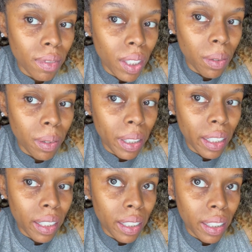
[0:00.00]

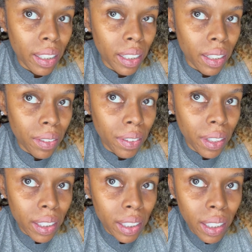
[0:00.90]
lit the
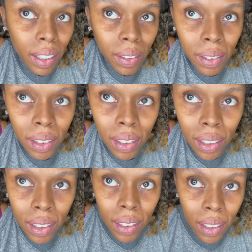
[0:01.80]
French
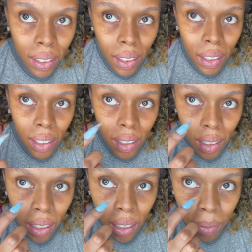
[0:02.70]
toast. And then
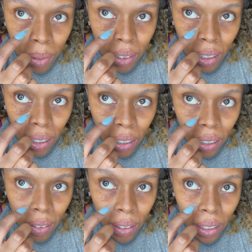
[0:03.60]
I got a piece of
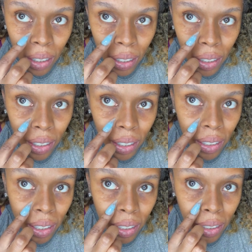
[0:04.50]
hair right here, and
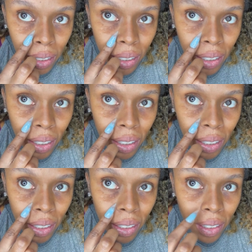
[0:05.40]
that shit
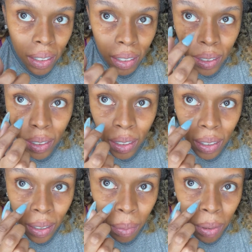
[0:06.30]
stuck. It's
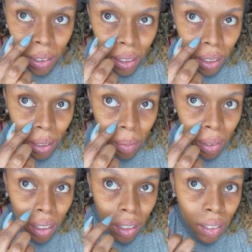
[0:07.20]
up and stuck up and
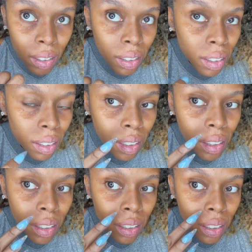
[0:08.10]
now.
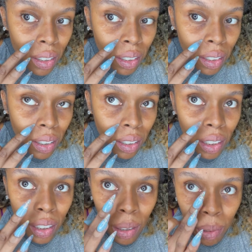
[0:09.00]

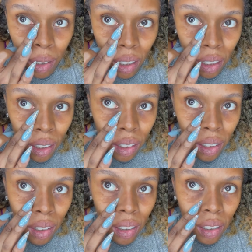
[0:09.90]
Is that a piece of hair?
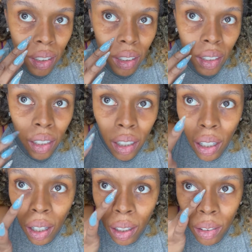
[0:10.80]

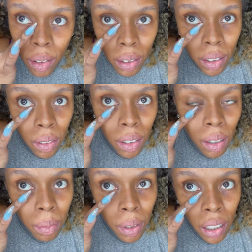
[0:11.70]
I don't know what's going on,
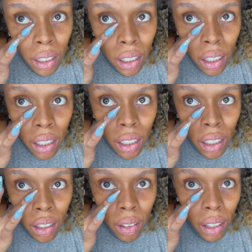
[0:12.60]
but
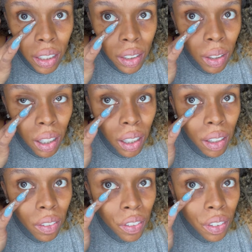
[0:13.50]
okay, so
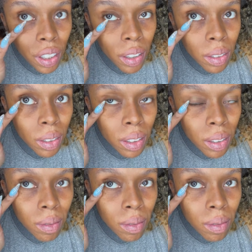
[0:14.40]
it feels